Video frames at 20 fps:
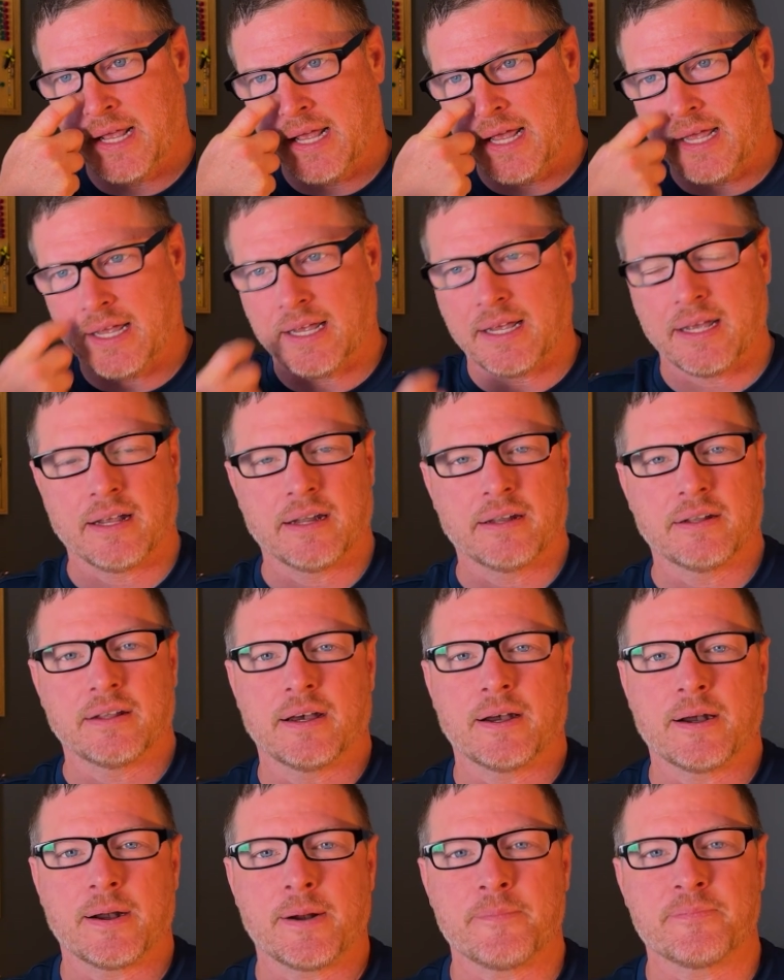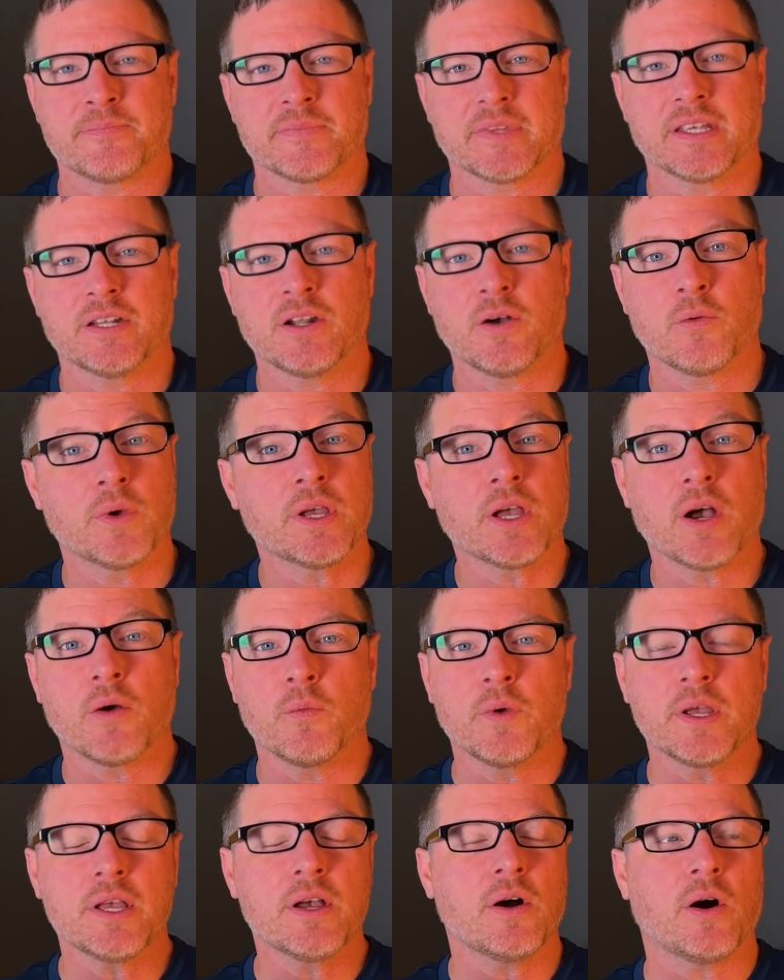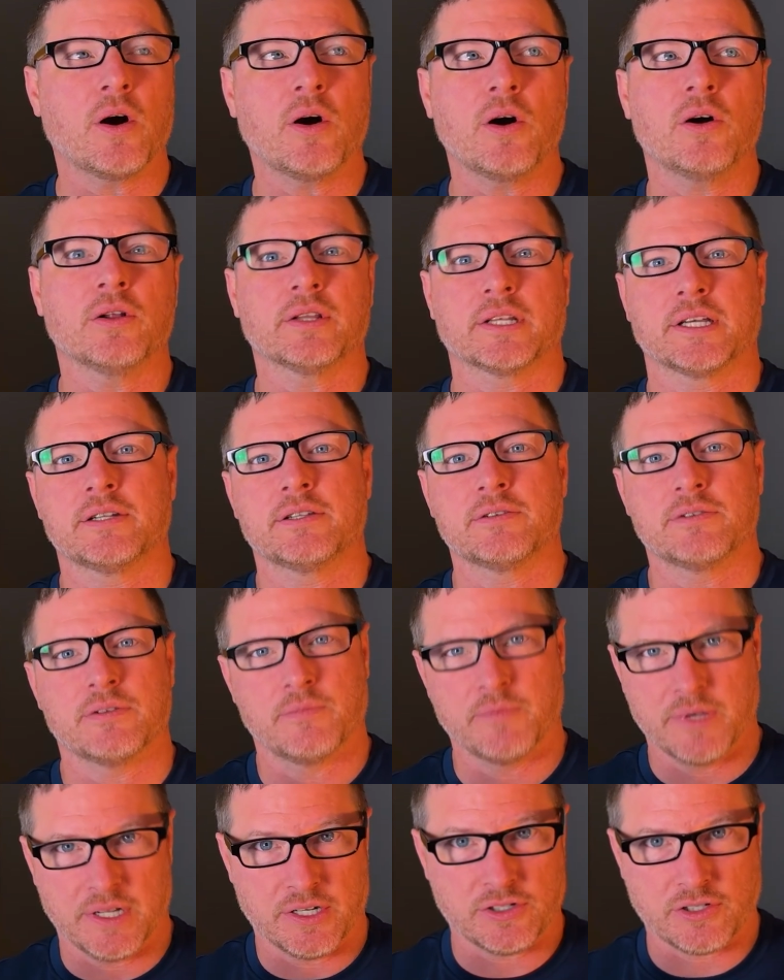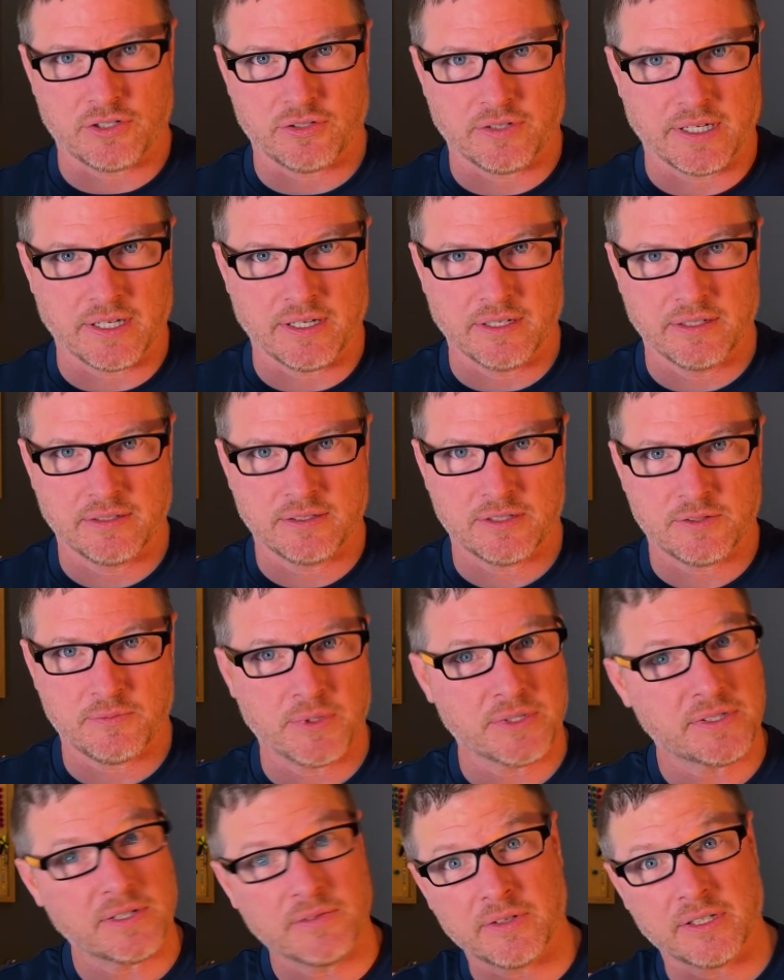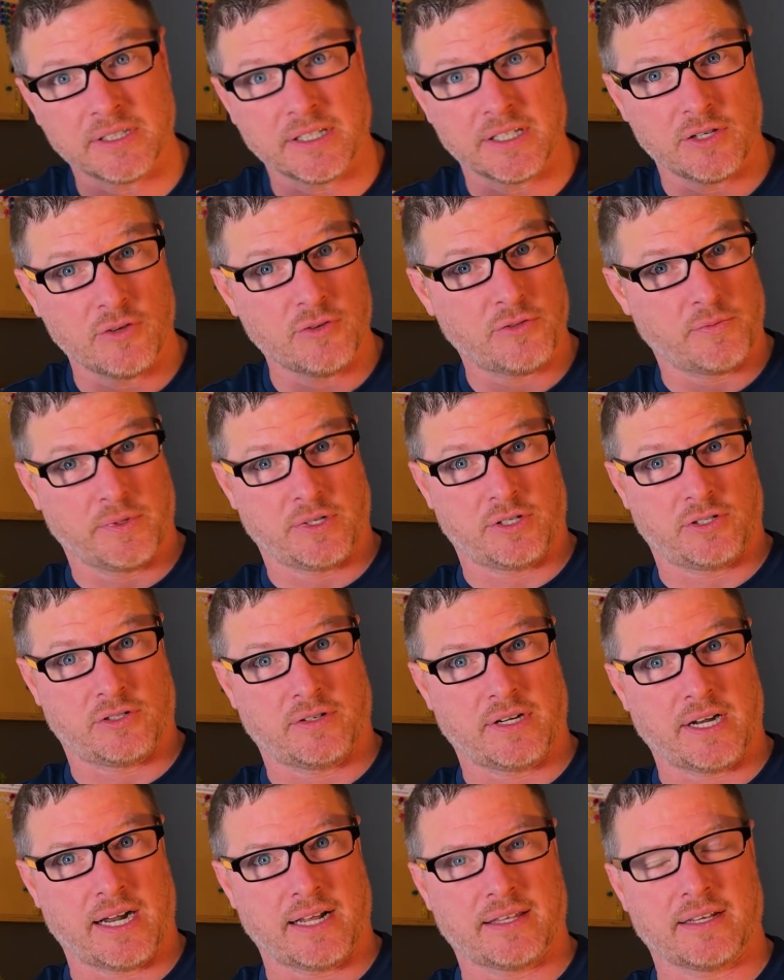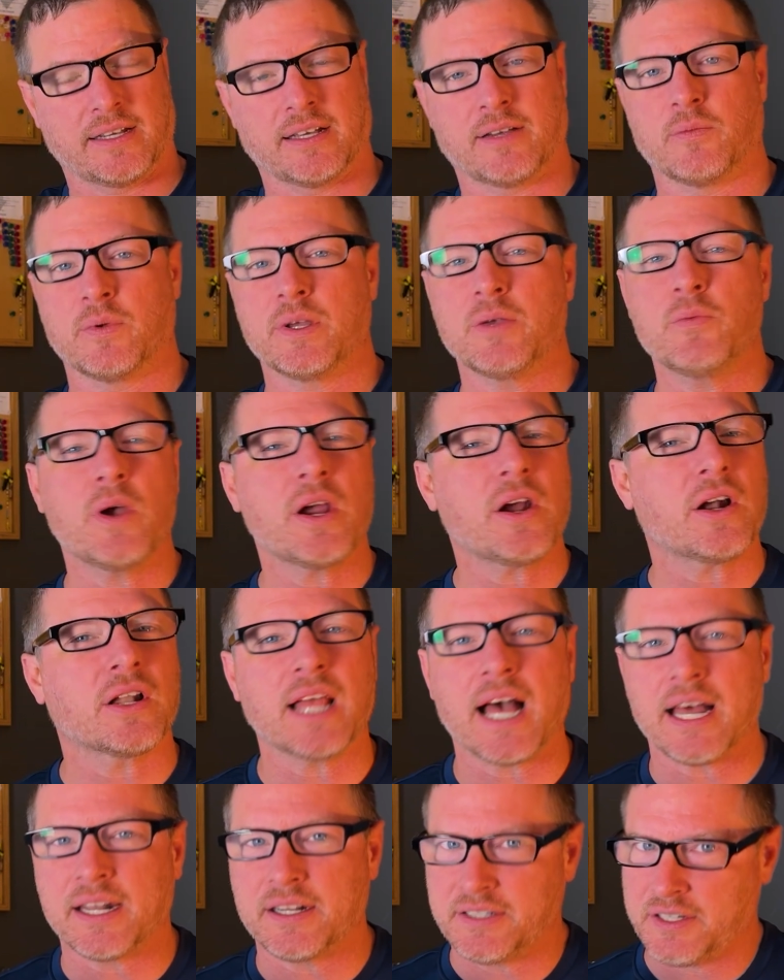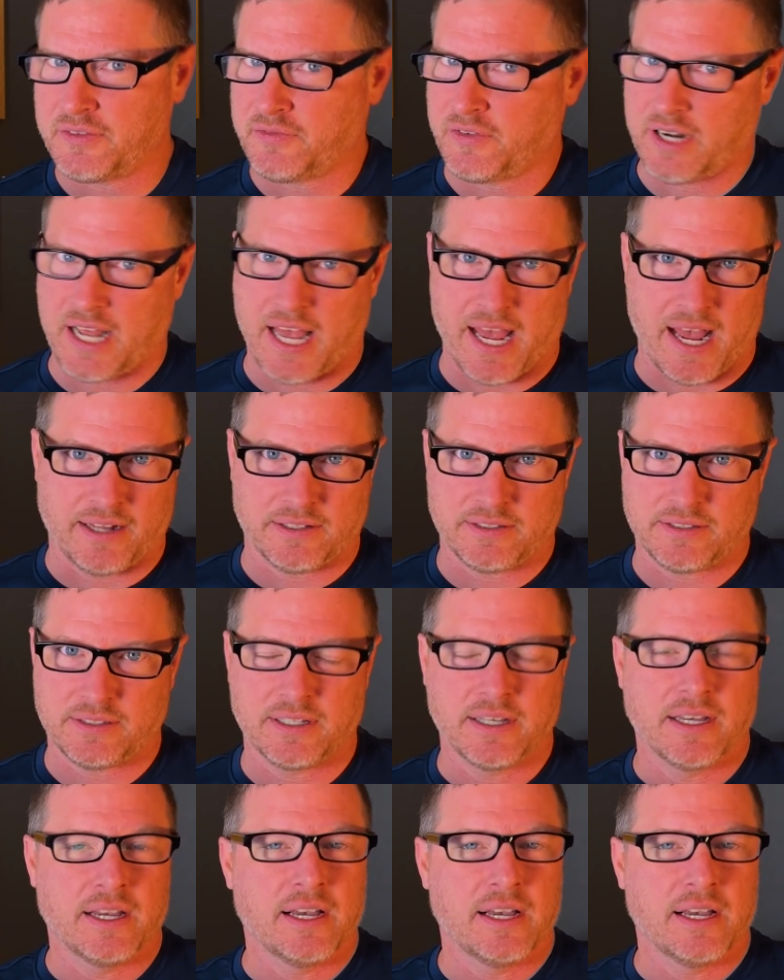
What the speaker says: And, we all in ministry, specifically youth ministry, I think, we wear a lot of different hats.